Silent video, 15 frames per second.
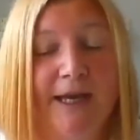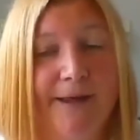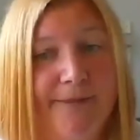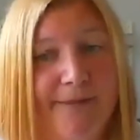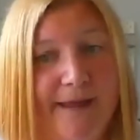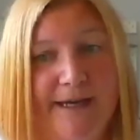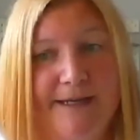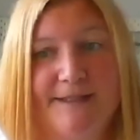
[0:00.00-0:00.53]
And
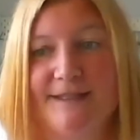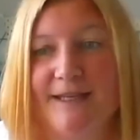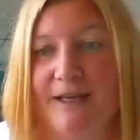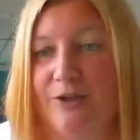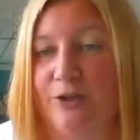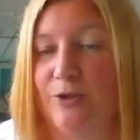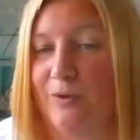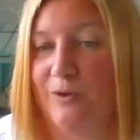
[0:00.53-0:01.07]
that is
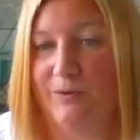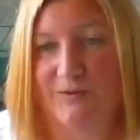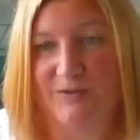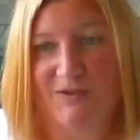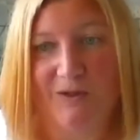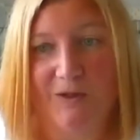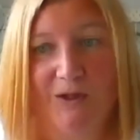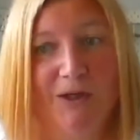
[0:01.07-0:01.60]
how you
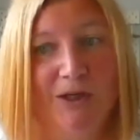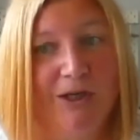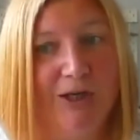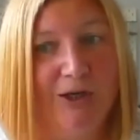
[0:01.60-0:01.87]
answer